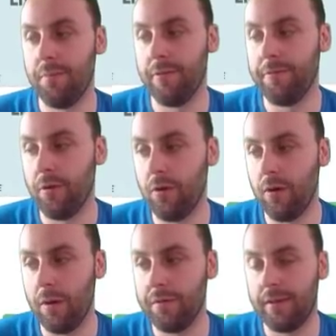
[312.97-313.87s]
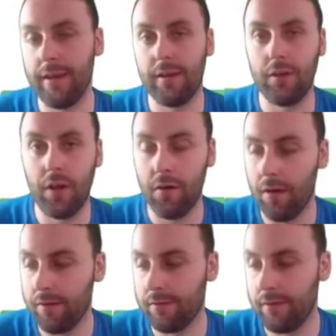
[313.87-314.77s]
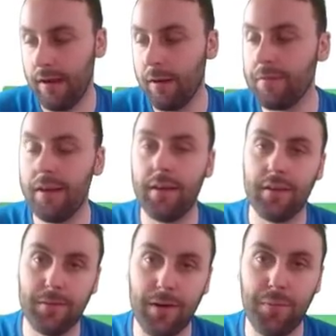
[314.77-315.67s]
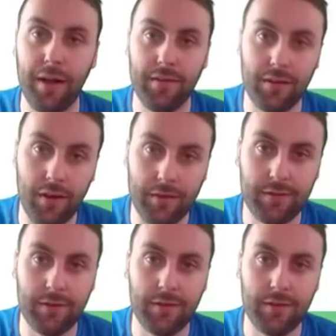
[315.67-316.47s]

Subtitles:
before, I was taking no loss. Now I'm taking a 12 pence loss.